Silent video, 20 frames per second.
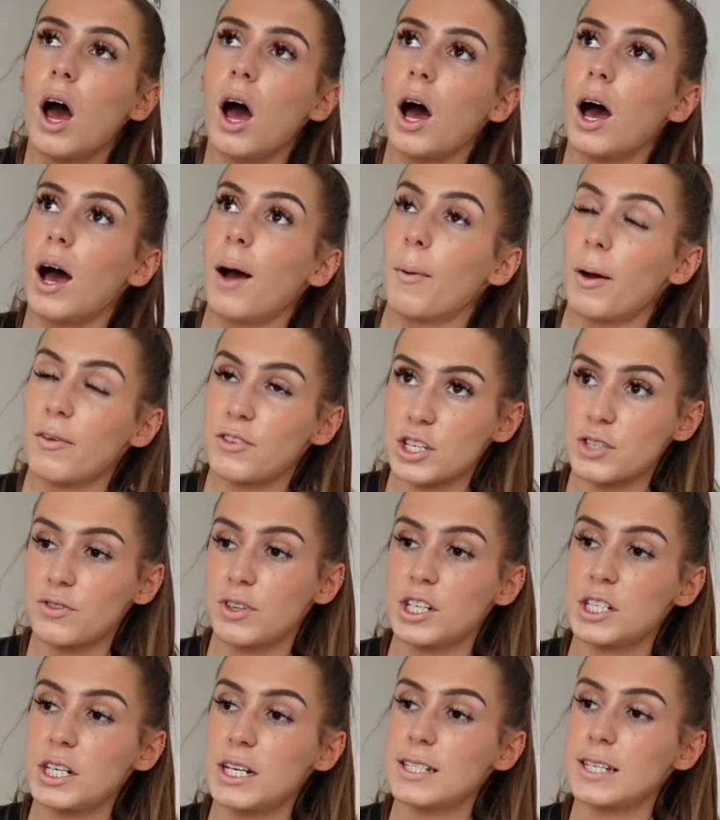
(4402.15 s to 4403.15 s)
I've just
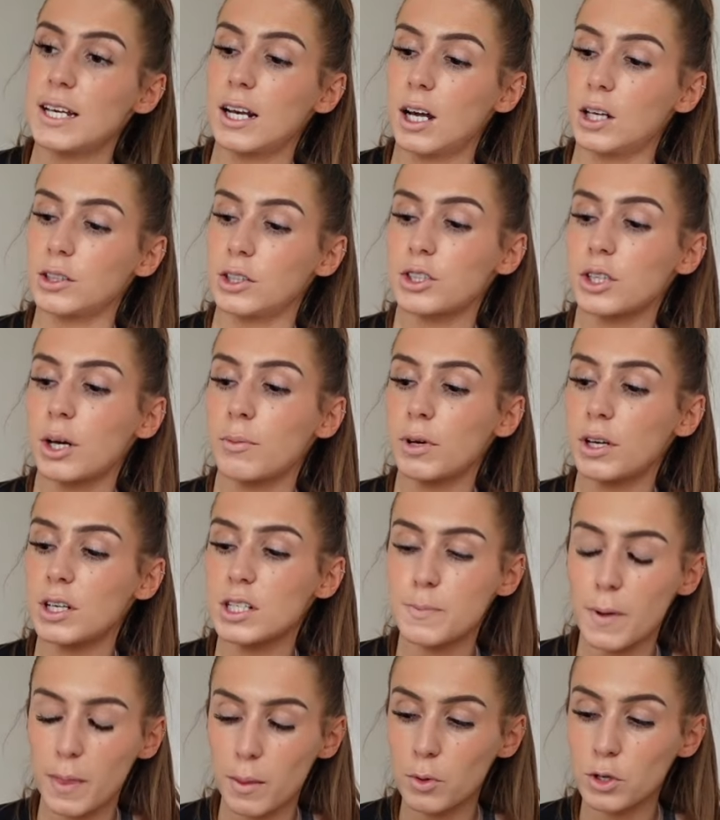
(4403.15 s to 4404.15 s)
finished eating lunch. I'm gonna
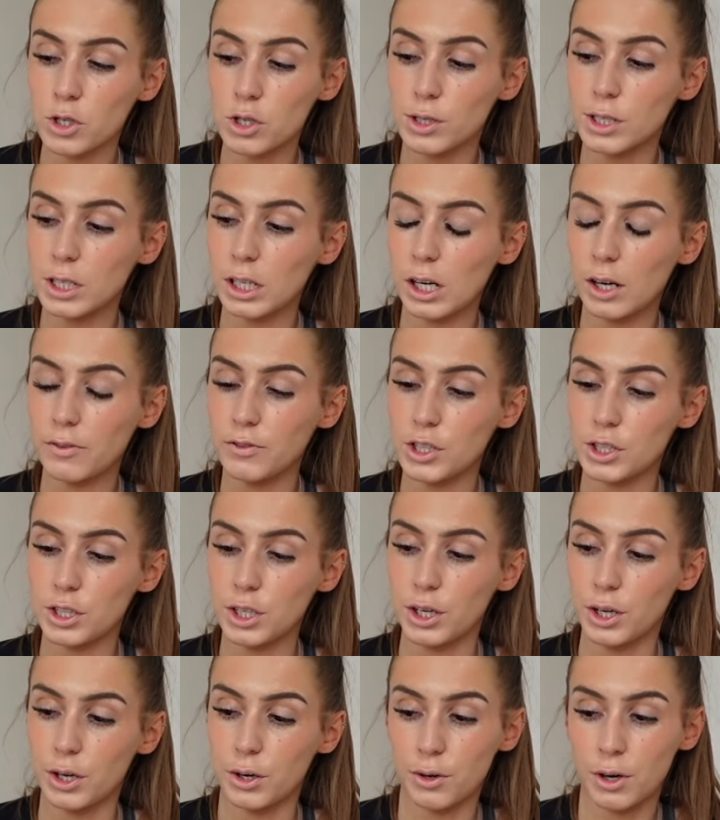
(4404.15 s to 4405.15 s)
spend the majority of the
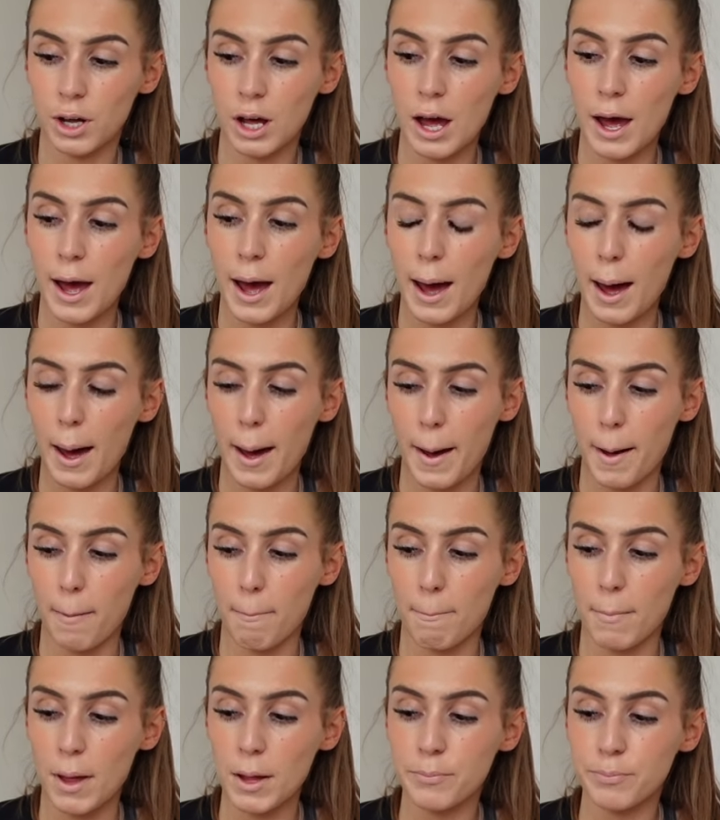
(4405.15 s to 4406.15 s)
afternoon
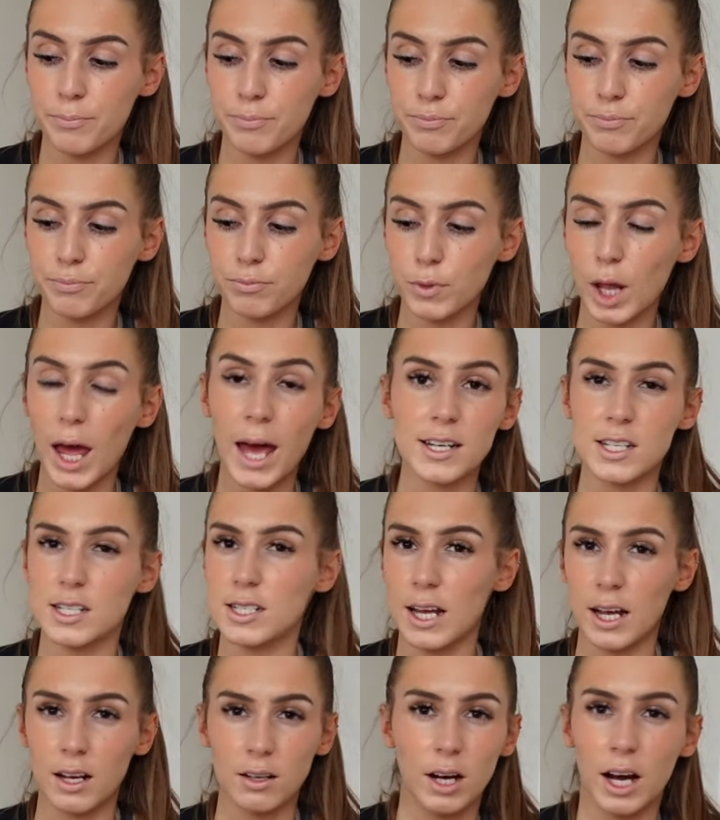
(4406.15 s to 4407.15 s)

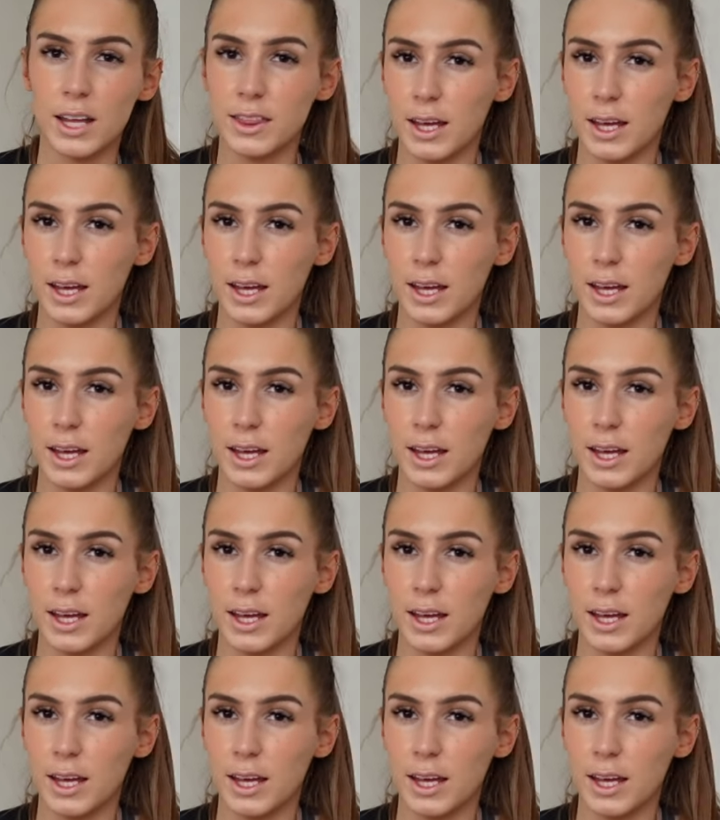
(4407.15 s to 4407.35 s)
editing, I